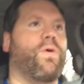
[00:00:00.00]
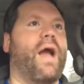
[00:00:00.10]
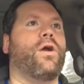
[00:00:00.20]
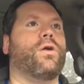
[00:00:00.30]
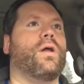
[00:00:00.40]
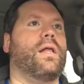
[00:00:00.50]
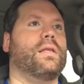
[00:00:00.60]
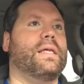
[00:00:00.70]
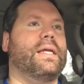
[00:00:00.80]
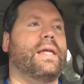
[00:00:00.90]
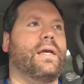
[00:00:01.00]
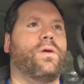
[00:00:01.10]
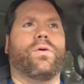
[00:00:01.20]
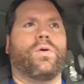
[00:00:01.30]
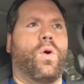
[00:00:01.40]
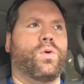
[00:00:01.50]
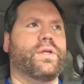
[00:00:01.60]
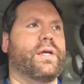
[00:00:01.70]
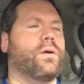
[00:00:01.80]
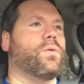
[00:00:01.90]
record leading or
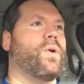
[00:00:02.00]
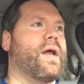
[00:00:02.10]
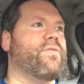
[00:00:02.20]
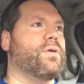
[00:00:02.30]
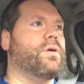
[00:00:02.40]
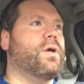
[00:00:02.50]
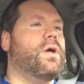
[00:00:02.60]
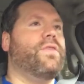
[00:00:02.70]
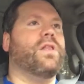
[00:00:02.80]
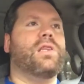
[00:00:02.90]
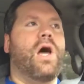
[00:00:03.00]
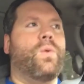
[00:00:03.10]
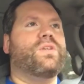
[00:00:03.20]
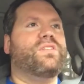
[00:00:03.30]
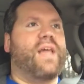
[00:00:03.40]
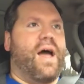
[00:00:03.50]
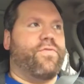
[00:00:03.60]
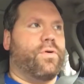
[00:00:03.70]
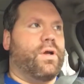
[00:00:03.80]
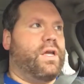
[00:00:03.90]
holding or whatever, the lowest
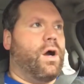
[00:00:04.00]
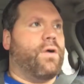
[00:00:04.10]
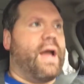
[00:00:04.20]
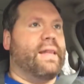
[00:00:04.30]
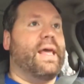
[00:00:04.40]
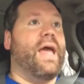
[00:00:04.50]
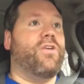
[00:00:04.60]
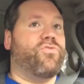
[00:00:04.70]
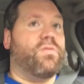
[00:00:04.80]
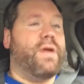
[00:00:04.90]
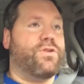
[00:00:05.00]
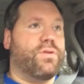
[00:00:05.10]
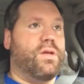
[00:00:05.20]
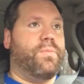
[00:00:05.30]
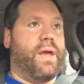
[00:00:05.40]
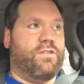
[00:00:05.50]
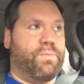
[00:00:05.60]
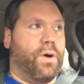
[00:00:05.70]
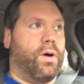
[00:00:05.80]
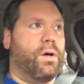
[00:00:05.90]
ever ERA in the history of Major League
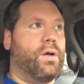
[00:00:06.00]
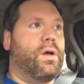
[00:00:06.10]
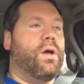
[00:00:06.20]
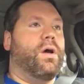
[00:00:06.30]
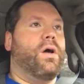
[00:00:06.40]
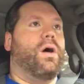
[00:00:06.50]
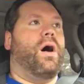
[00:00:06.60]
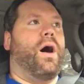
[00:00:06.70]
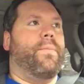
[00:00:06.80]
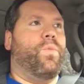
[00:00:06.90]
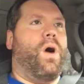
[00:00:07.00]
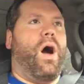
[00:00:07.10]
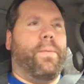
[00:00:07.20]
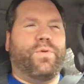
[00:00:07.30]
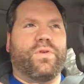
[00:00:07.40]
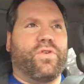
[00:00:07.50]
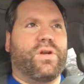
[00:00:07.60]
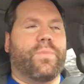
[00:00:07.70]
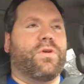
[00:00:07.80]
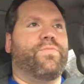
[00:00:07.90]
Baseball, up to a
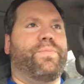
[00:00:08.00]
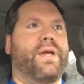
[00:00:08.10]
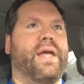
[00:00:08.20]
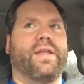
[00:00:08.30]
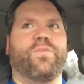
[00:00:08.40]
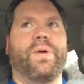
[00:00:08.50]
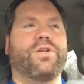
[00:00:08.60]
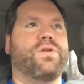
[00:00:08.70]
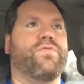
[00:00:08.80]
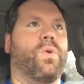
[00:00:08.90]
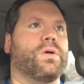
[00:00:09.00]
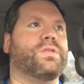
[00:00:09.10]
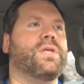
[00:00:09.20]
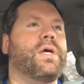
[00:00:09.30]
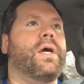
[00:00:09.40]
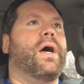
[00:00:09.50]
certain number of innings pitched, of course,